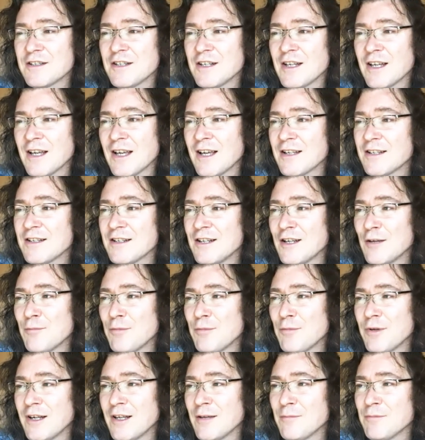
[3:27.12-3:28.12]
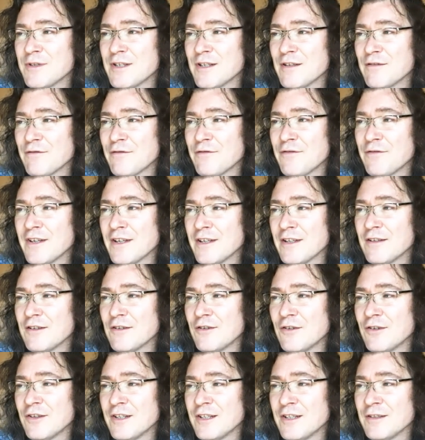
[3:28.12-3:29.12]
had an epileptic fit
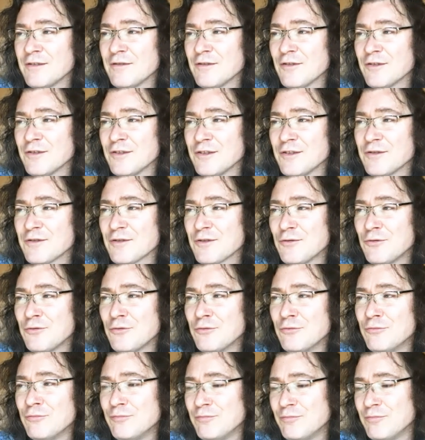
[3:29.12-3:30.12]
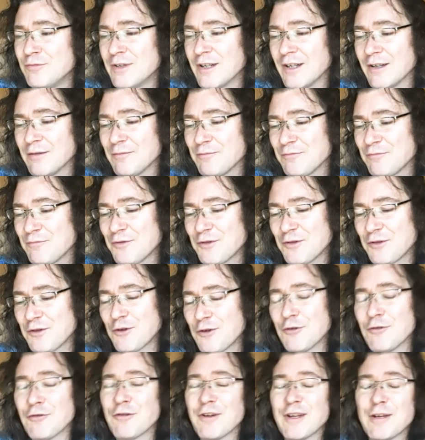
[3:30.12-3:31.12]
on the school, like,
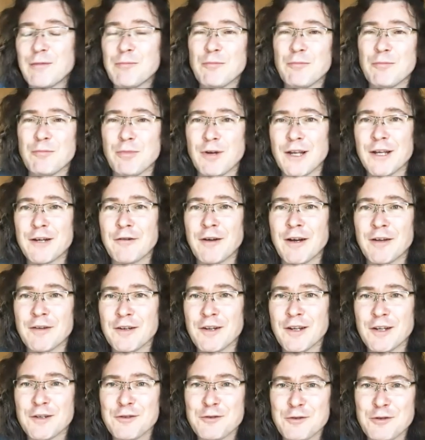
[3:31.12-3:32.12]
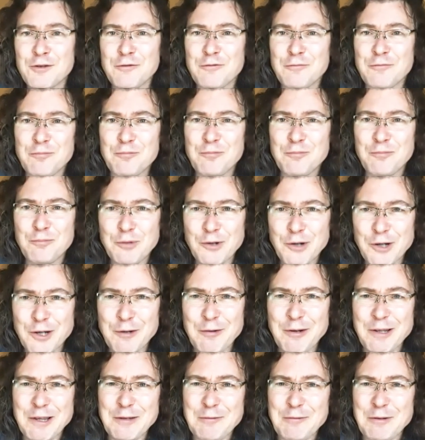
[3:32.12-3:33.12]
concrete playground. And I'd sort of put
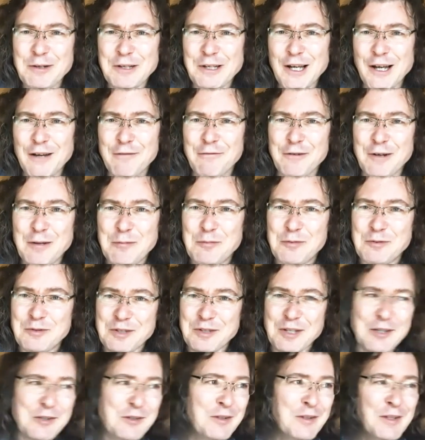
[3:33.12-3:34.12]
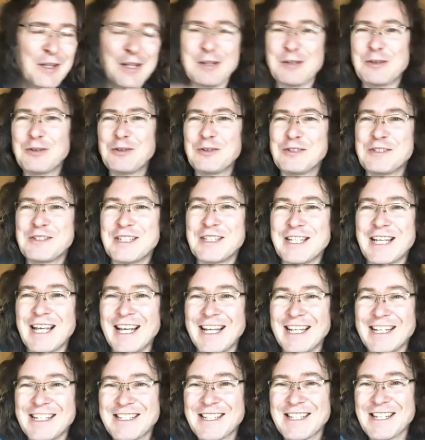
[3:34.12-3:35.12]
her in the recovery position and gone to
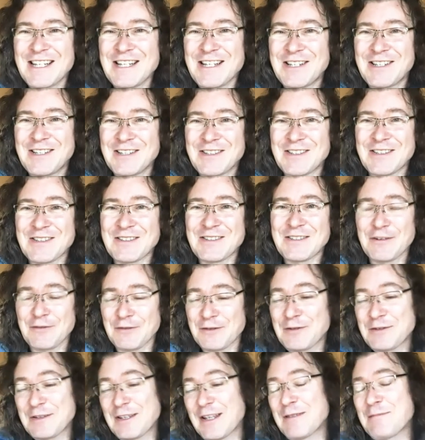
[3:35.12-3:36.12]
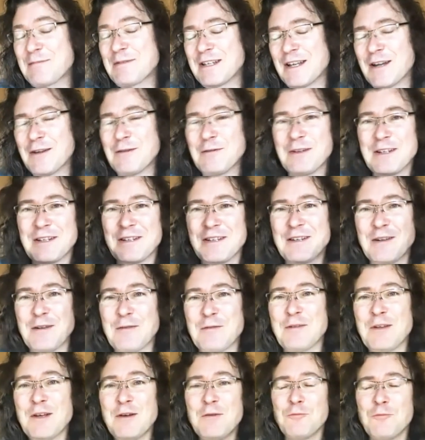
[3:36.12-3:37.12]
get teachers and stuff, because they, you know
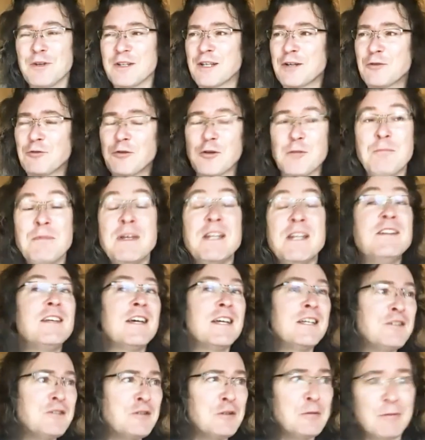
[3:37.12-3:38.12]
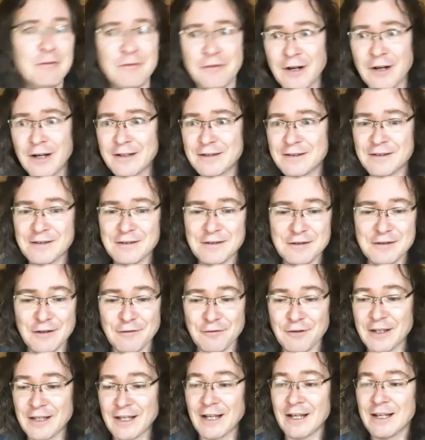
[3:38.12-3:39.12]
what they call midday supervisors and
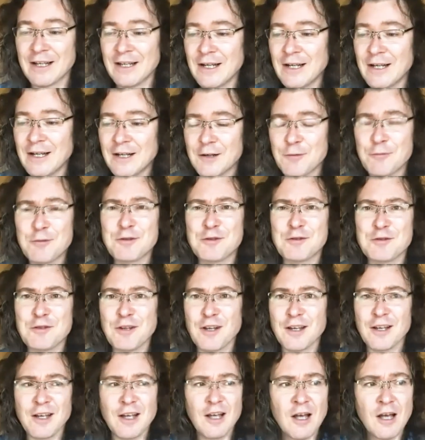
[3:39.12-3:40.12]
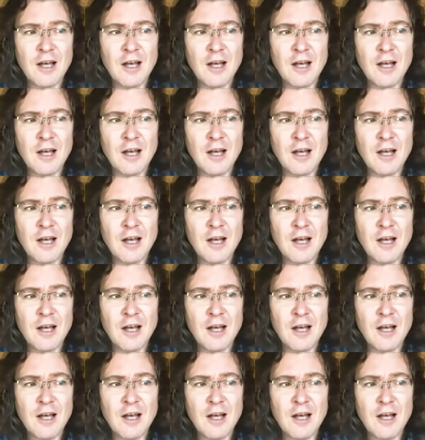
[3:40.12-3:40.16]
stuff like that. It was just like,